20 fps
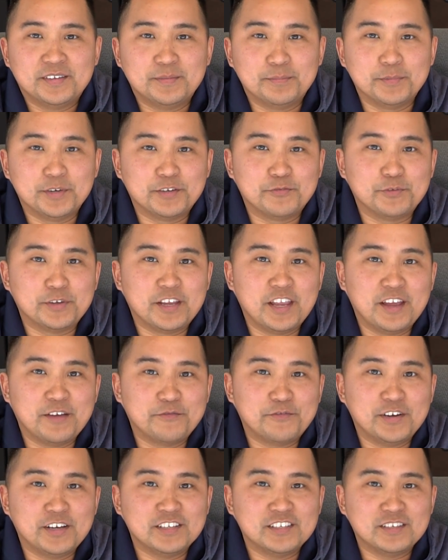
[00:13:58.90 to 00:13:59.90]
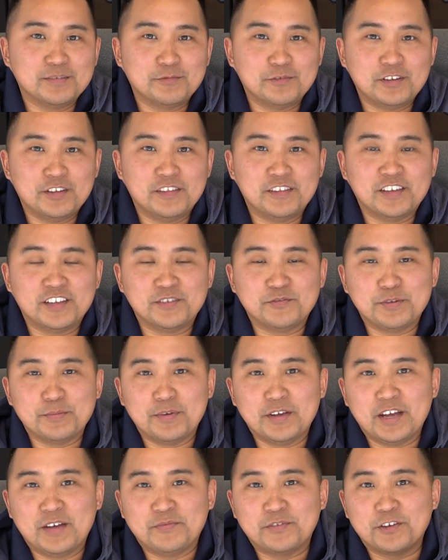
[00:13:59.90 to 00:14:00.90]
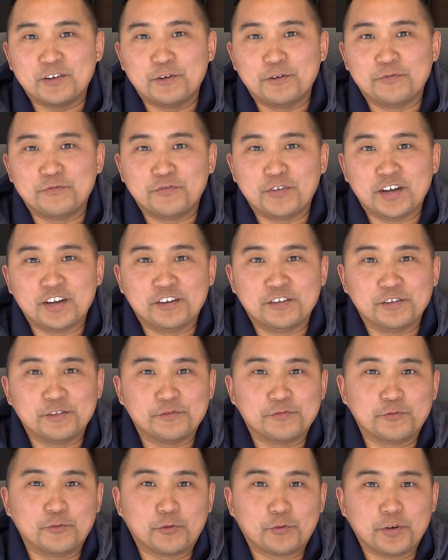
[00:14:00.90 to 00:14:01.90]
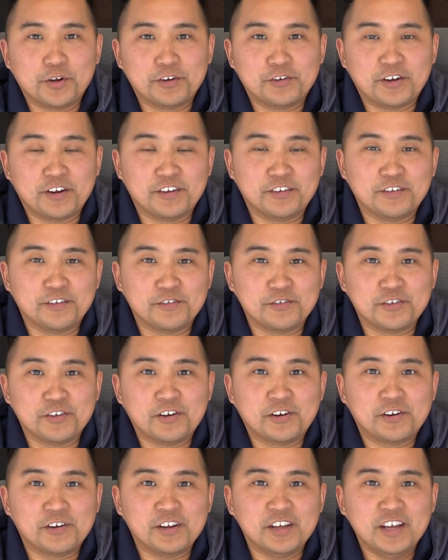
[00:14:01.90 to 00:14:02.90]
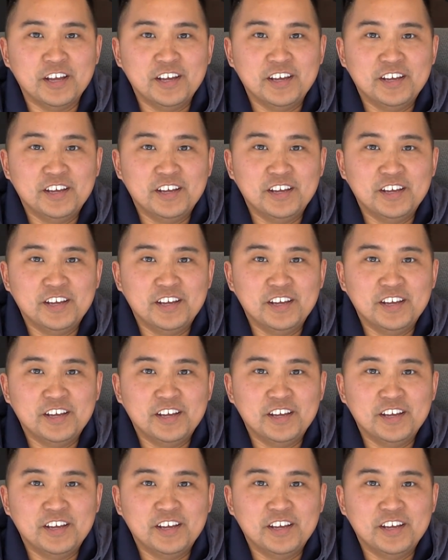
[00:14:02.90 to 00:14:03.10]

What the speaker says: But if we can't find someone, then we may have to go and find another 4Runner at another yard